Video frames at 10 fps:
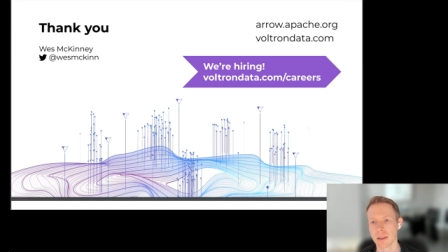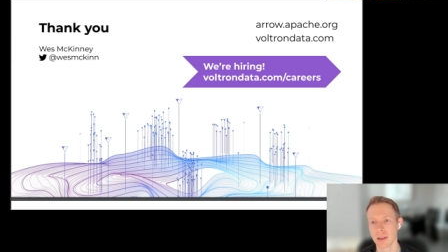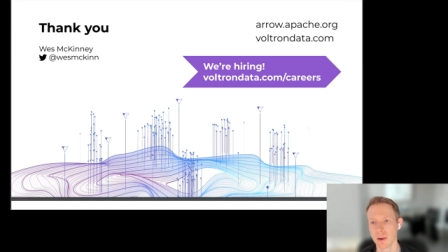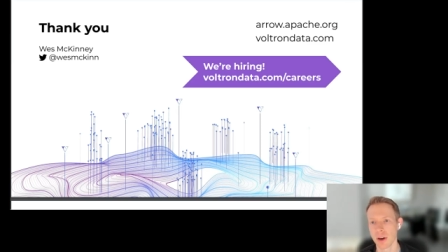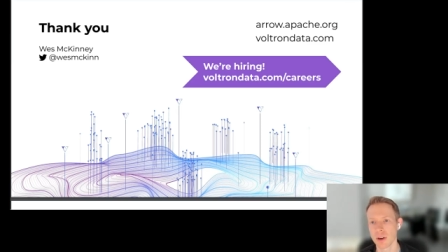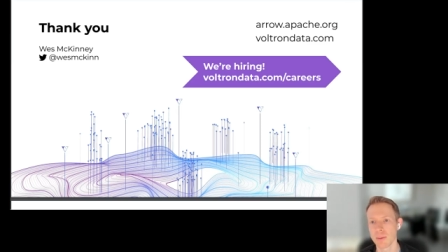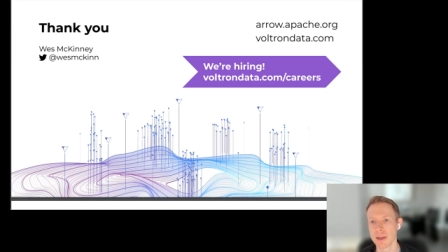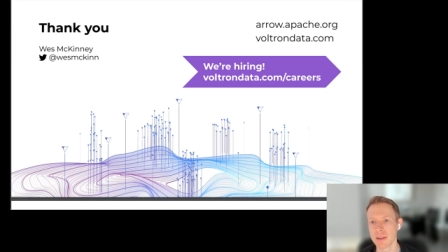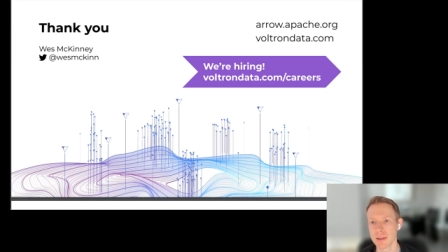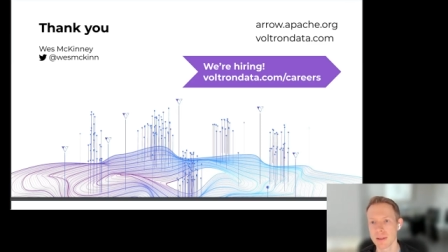you know an arrow
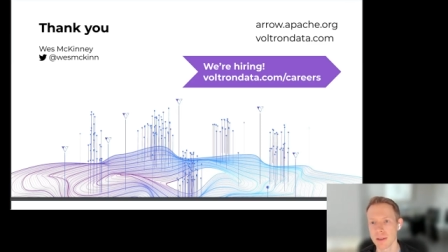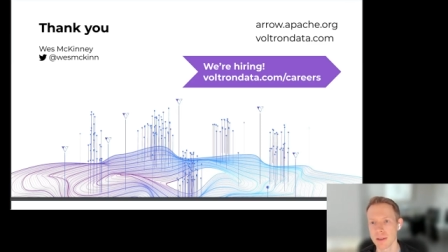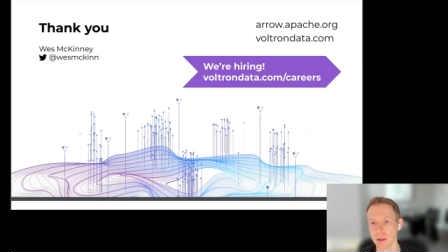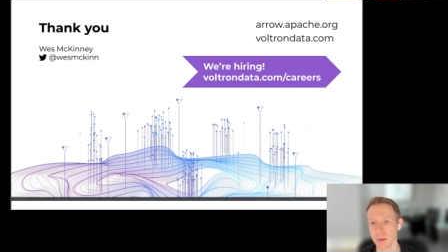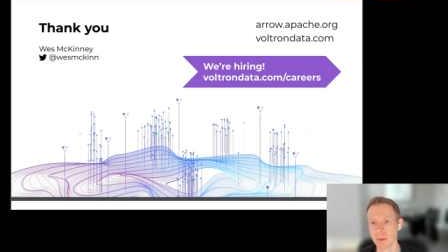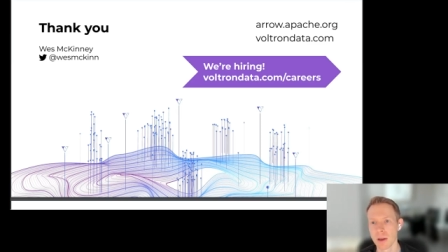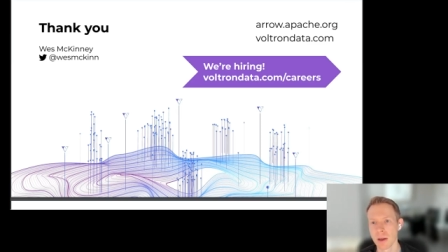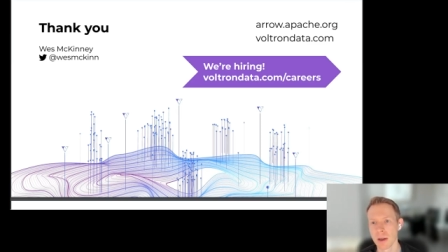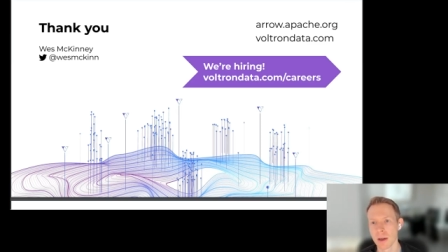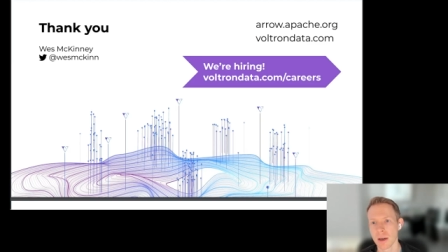based system
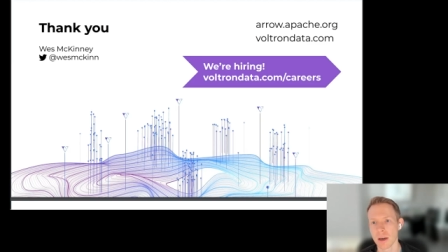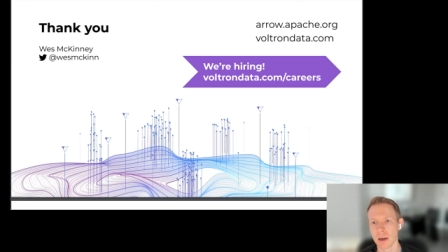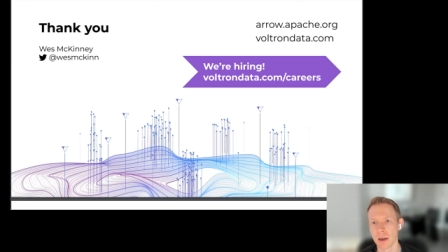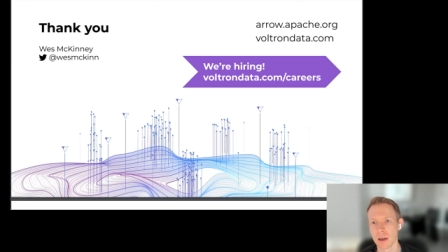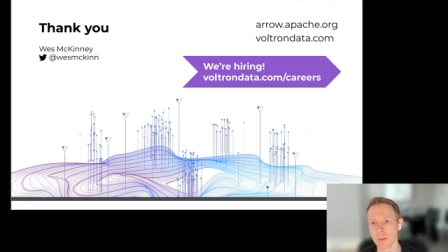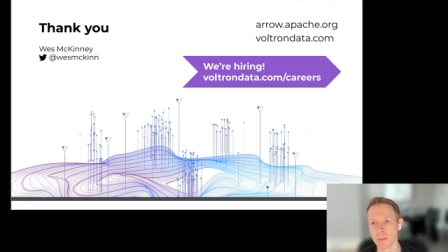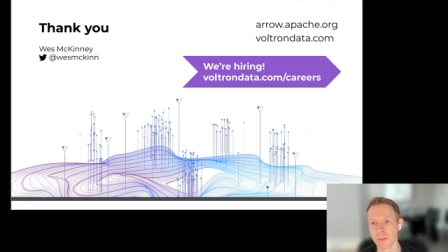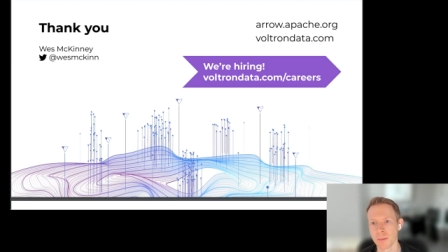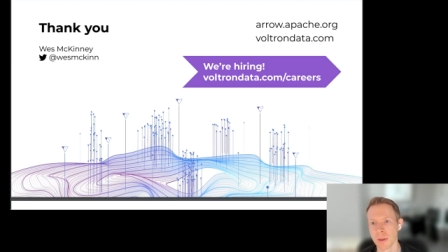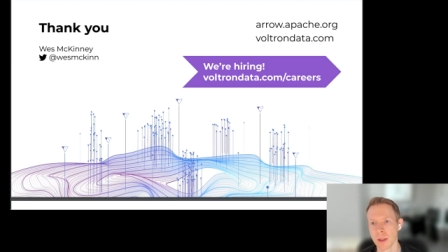
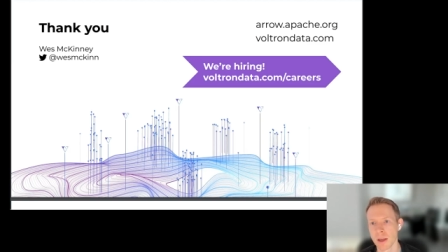um